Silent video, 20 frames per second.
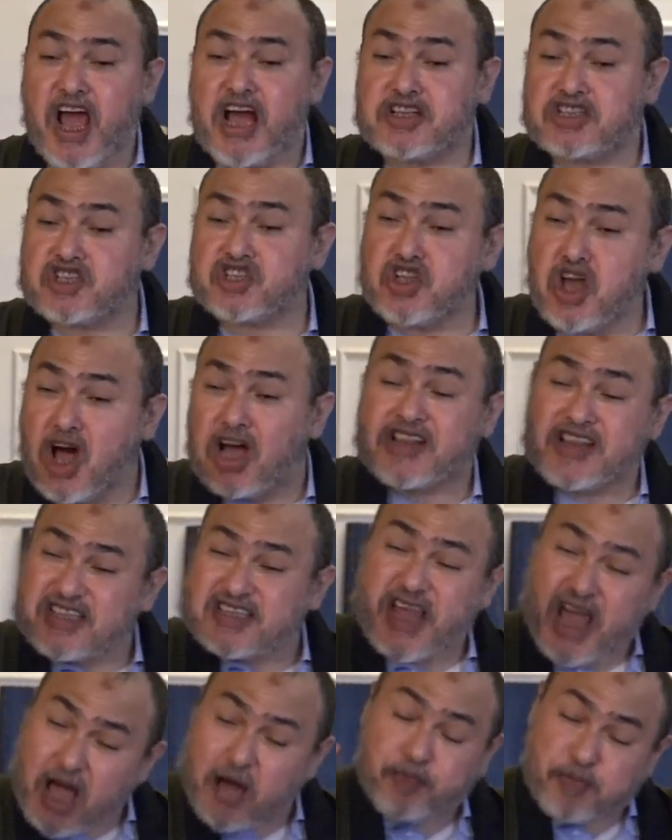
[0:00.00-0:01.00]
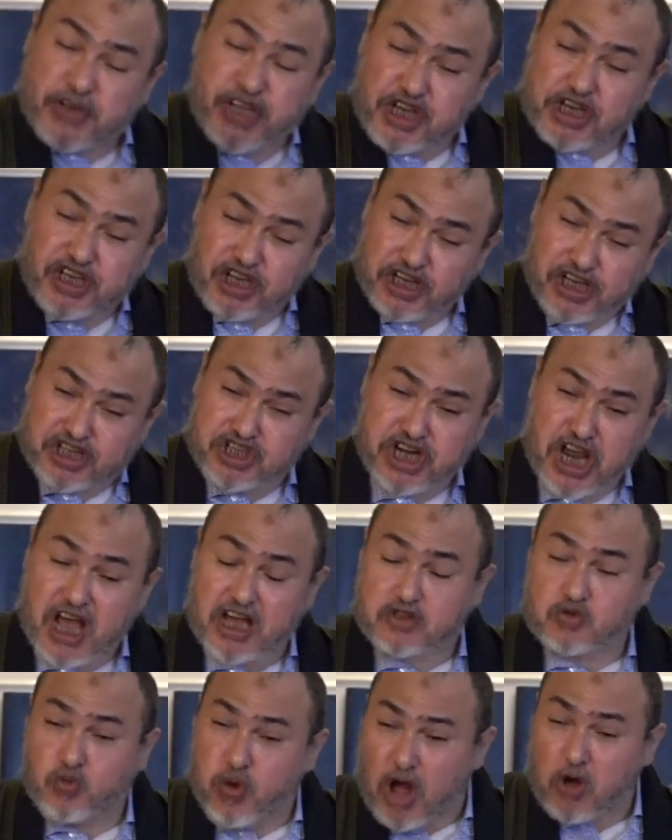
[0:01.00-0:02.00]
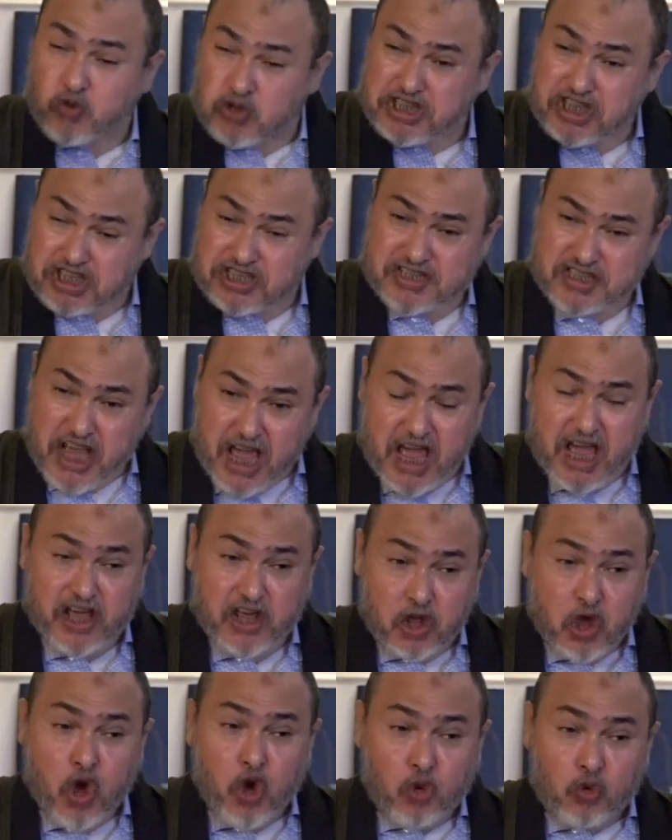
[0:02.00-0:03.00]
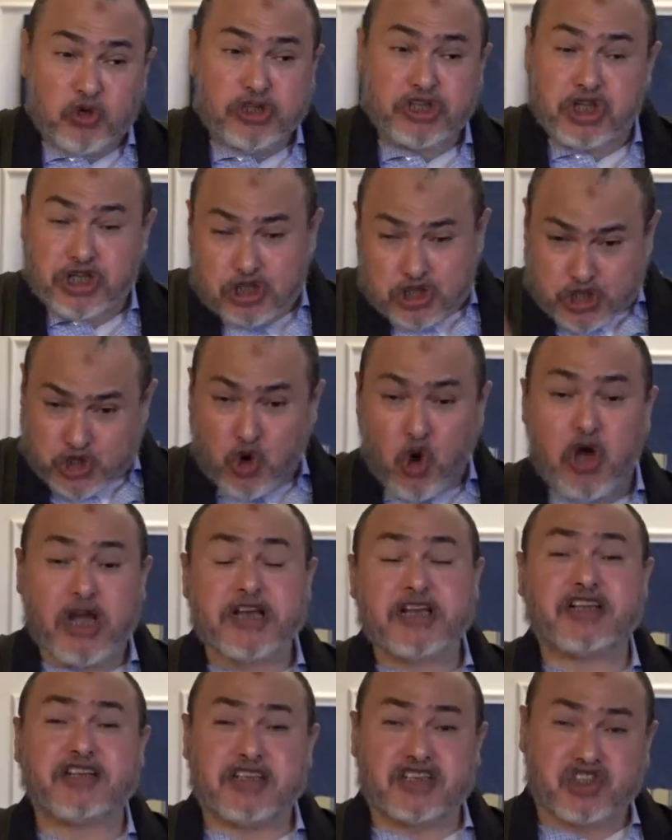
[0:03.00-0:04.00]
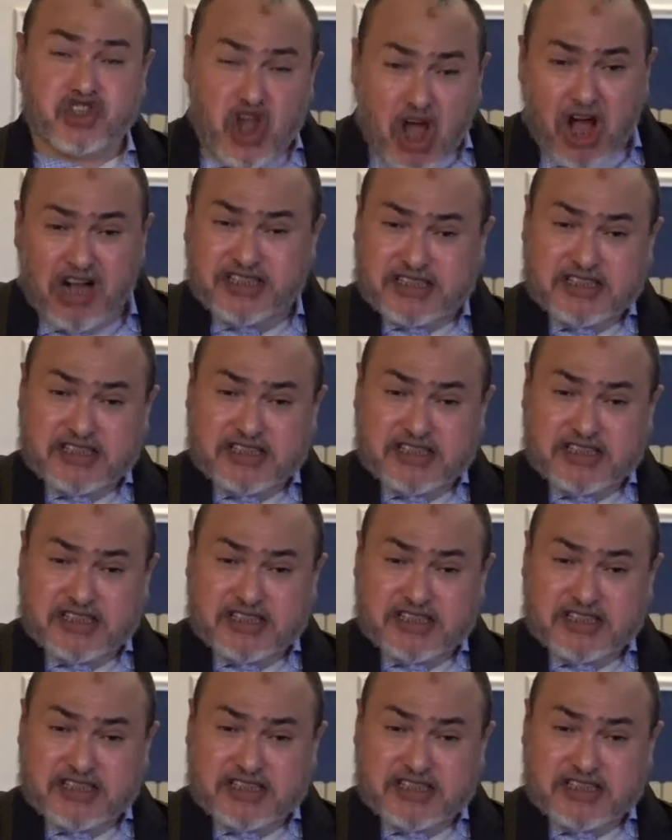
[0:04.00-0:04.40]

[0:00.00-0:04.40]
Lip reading: and saw this happening in Hijaz, what would he say? Would he join in the song